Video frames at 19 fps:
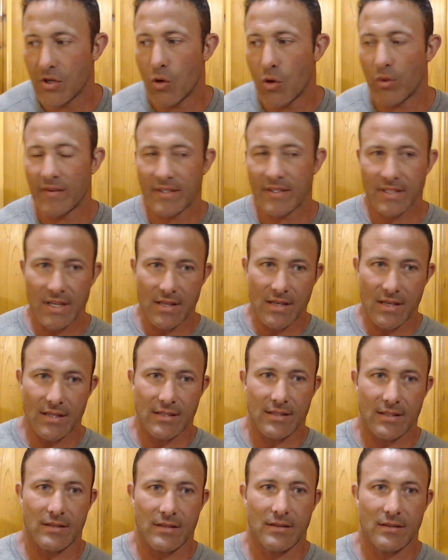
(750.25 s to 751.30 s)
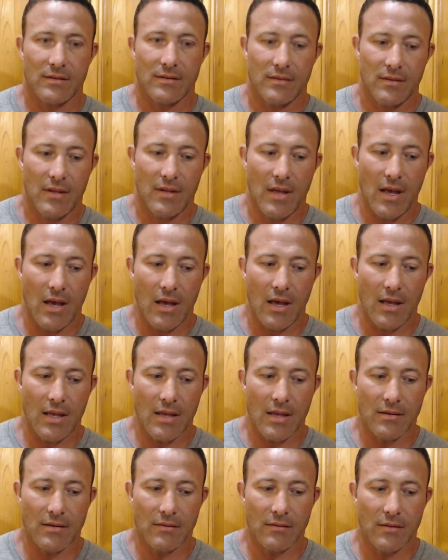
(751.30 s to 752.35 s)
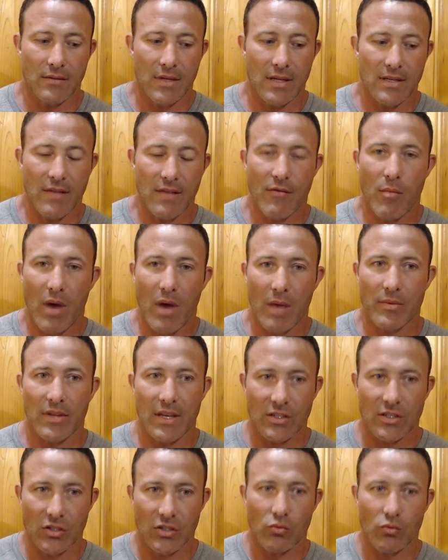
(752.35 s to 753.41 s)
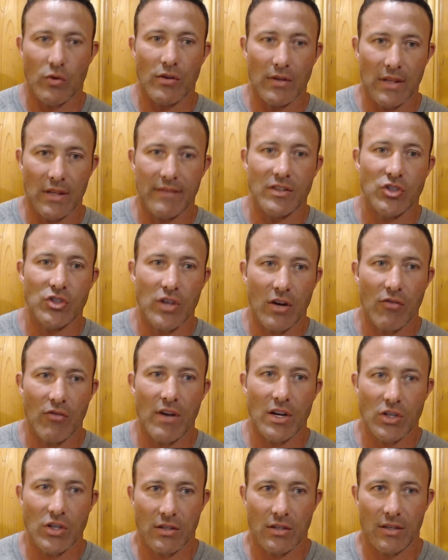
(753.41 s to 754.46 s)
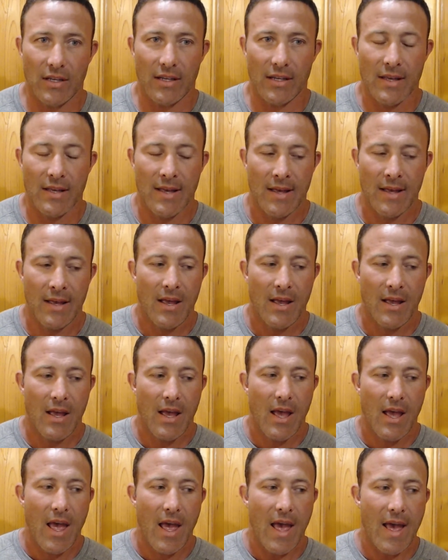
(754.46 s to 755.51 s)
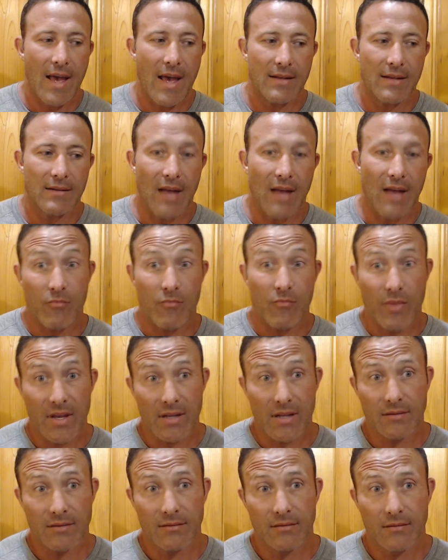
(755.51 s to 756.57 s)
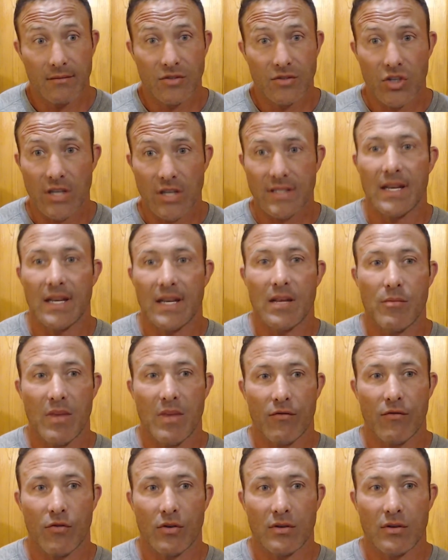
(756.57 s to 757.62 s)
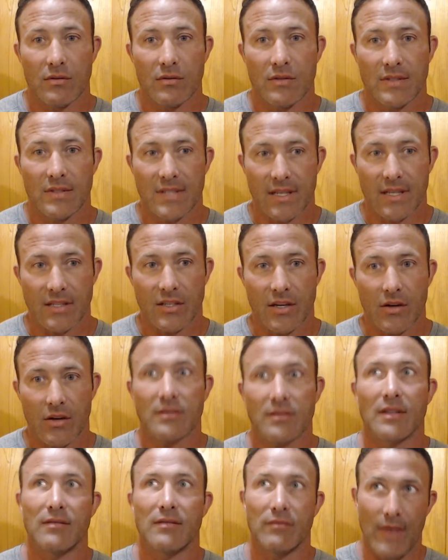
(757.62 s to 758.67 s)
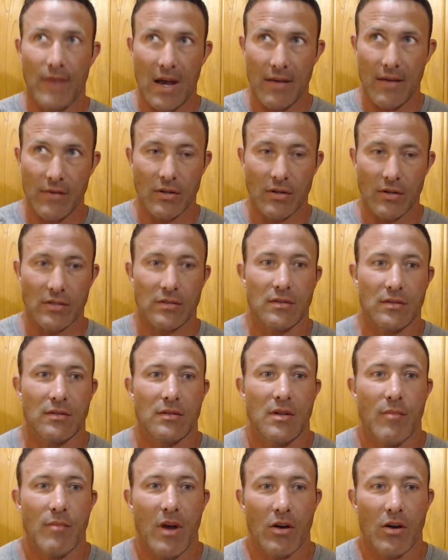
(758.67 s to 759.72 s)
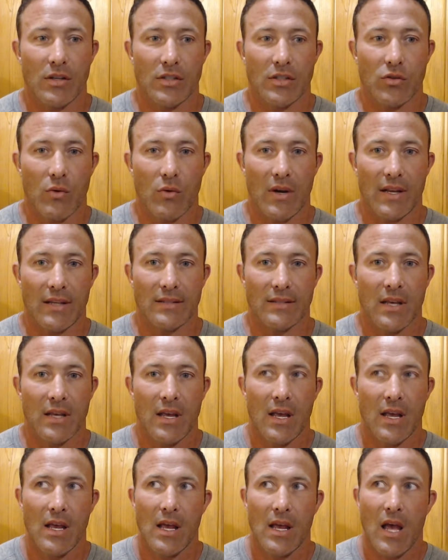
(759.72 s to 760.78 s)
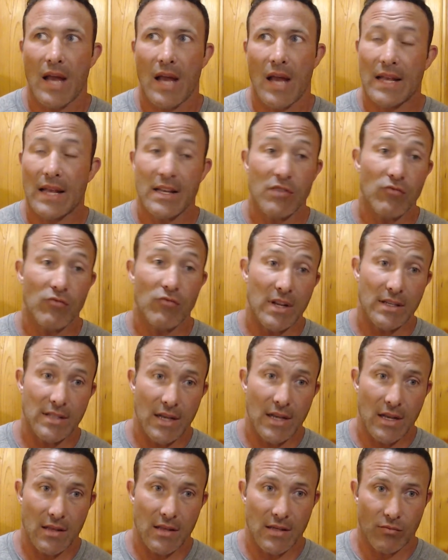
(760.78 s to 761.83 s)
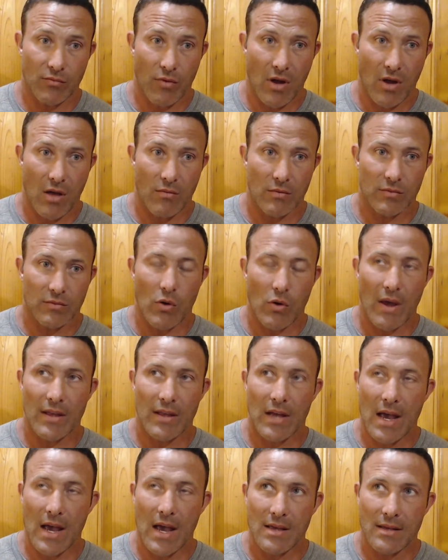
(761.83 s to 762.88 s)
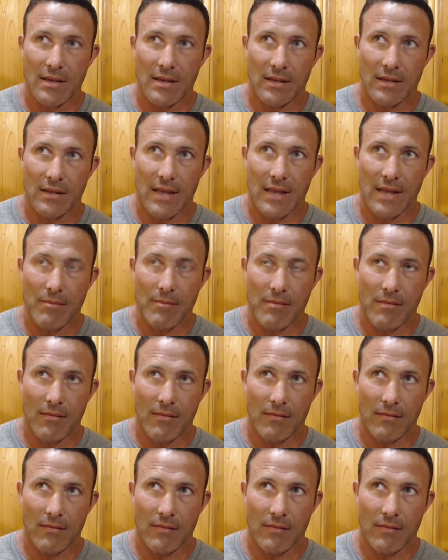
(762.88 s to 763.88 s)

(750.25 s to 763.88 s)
you know we see this uh, in in different populations where they're living generationally. And I've been just eating meat for six years and five years in my early 20s, and I didn't run into any of these problems. So I, I that